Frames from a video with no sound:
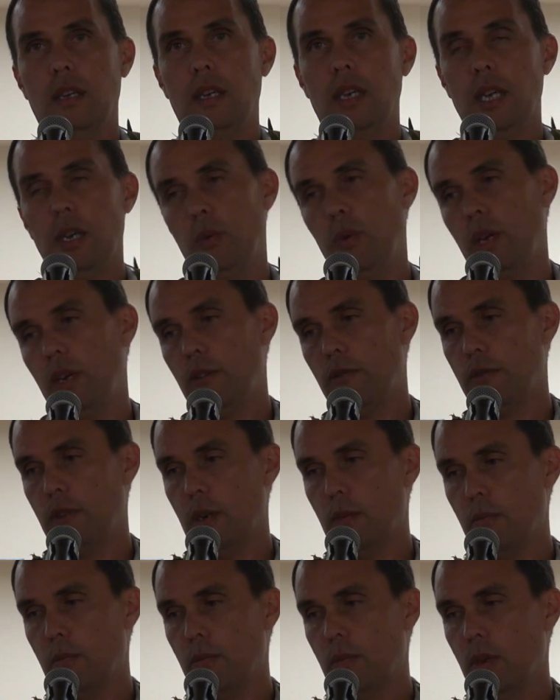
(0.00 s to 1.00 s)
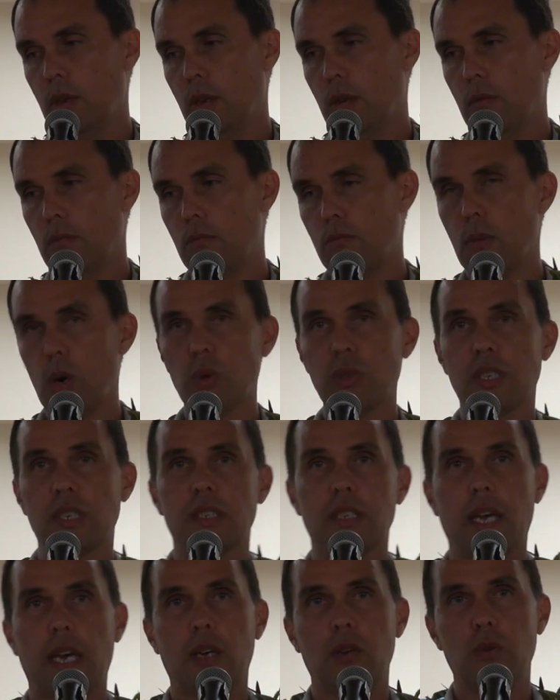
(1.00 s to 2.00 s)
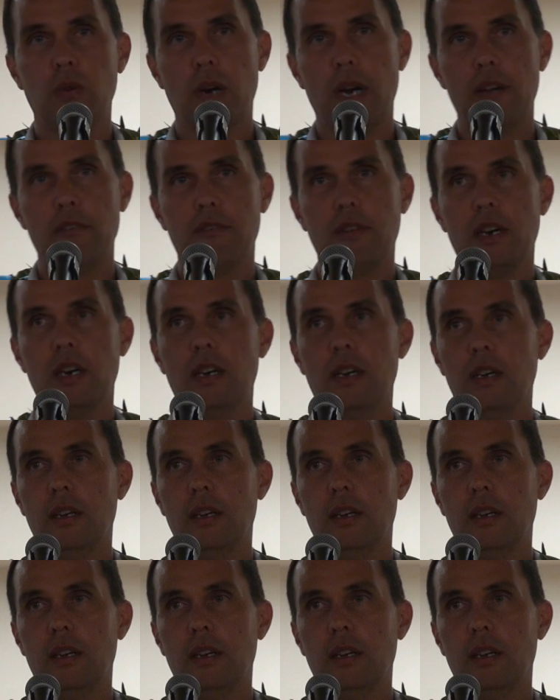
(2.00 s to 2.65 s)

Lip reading: It went from Moses Kekuaiwa,